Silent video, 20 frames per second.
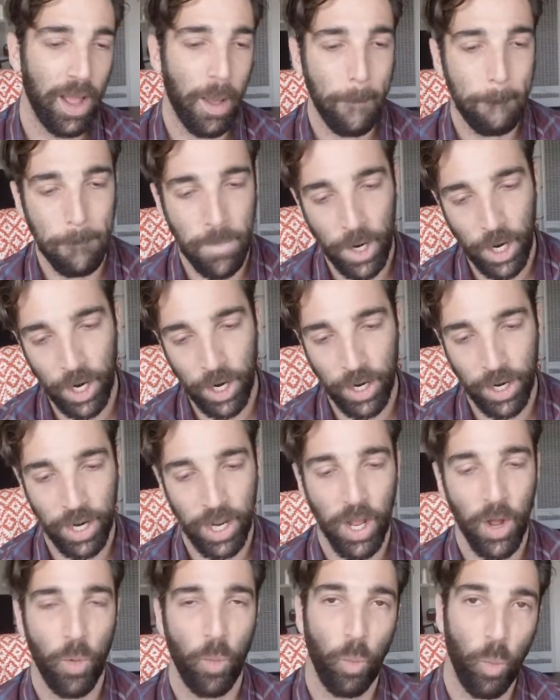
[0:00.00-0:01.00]
bird,
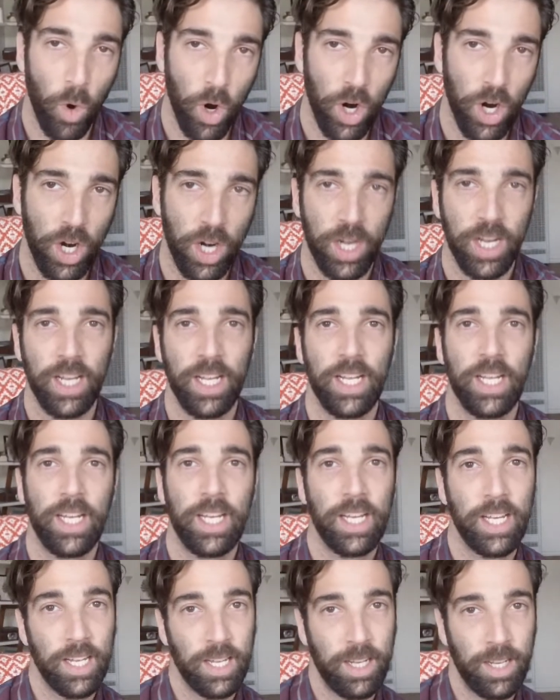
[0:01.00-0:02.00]
word.
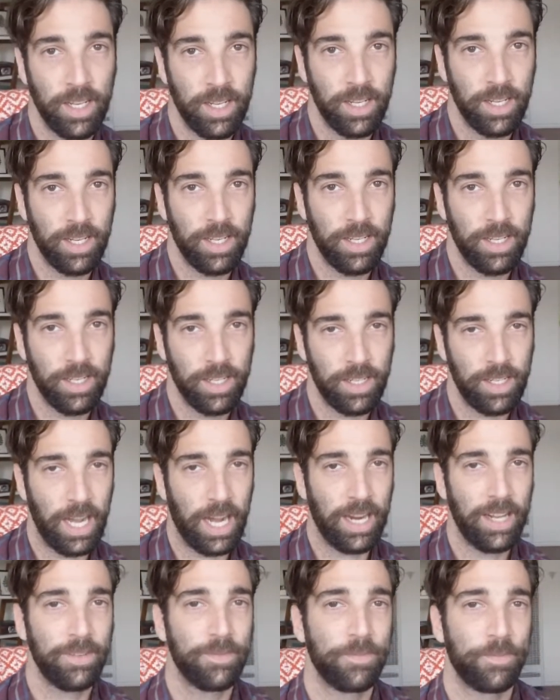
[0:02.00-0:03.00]

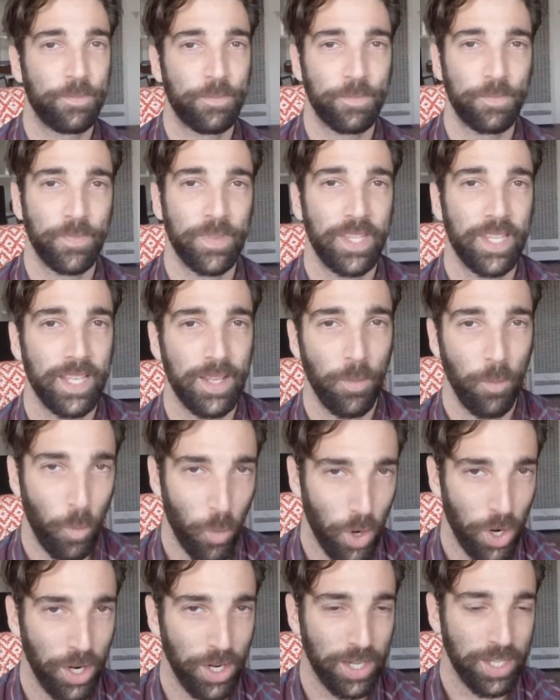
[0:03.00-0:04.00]
Got it?
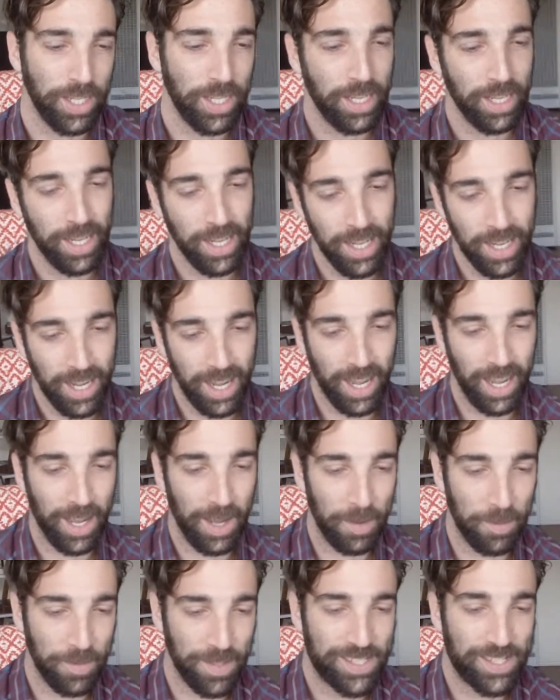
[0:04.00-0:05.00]
Word.
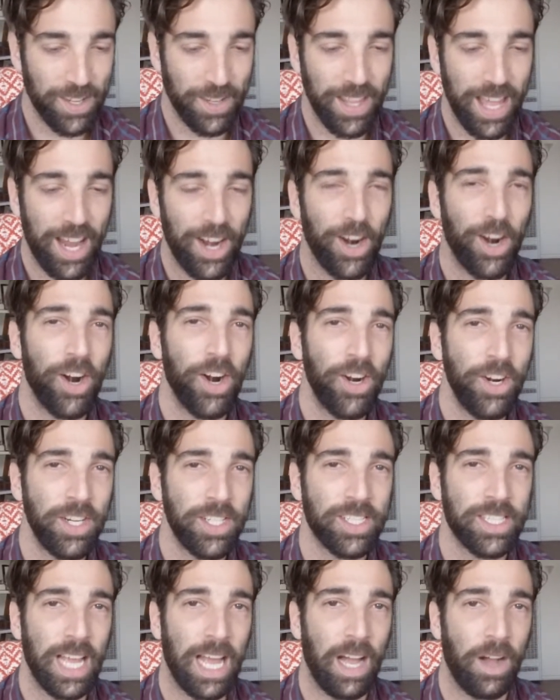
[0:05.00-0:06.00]
So that
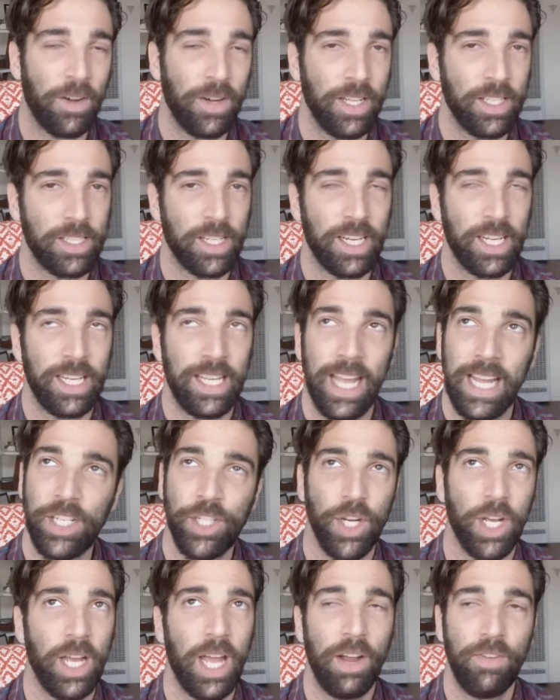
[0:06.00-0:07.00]
sound is going to get
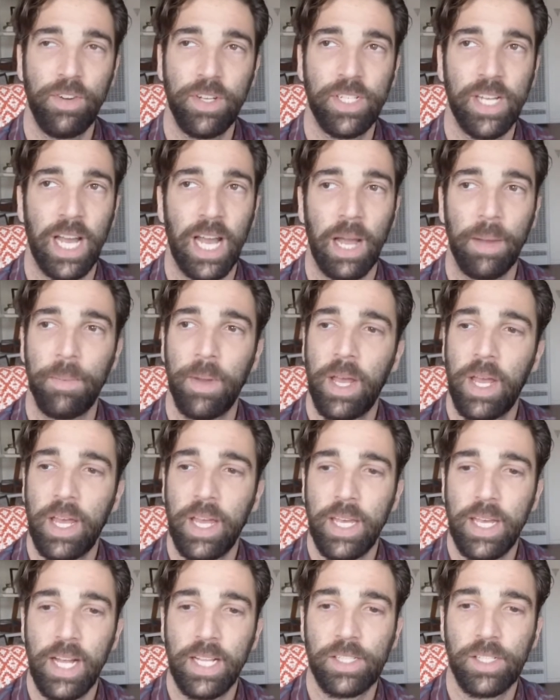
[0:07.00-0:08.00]
you every time.
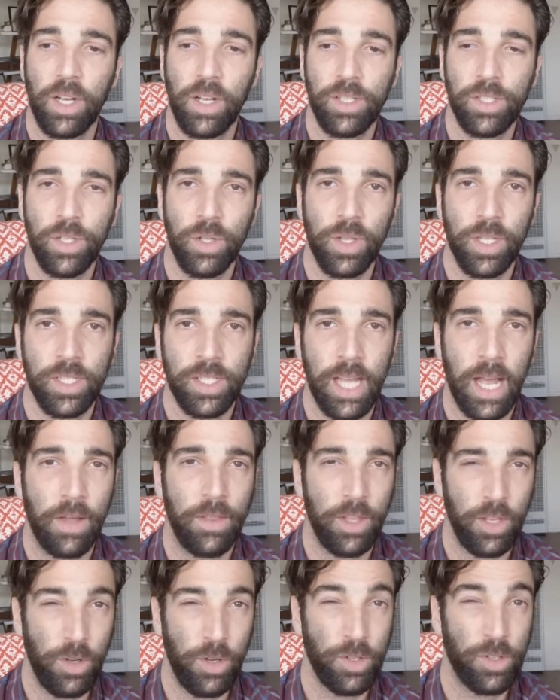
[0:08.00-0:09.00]
It's also the sound
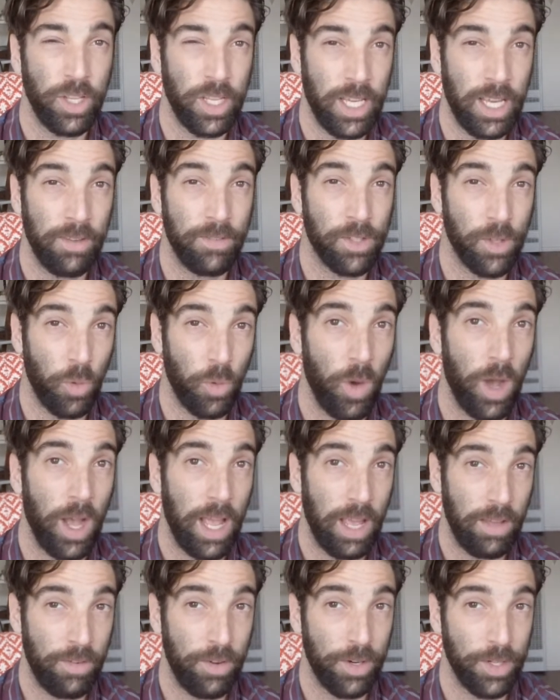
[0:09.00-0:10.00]
that usually gives away
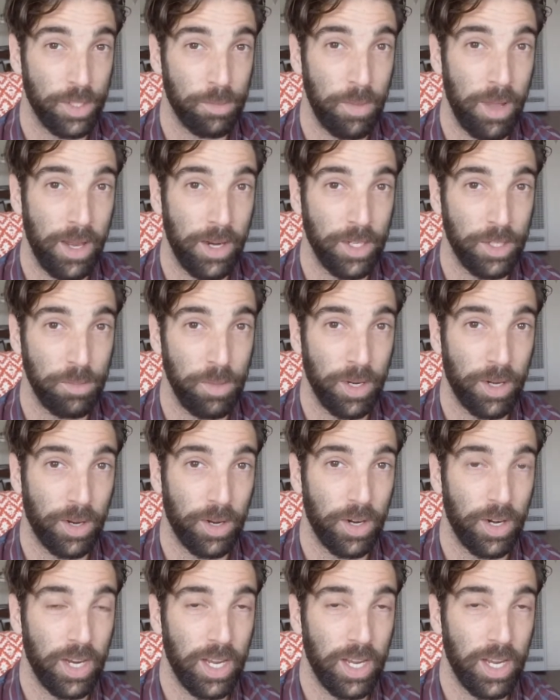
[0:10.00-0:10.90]
if you're a Spanish speaker.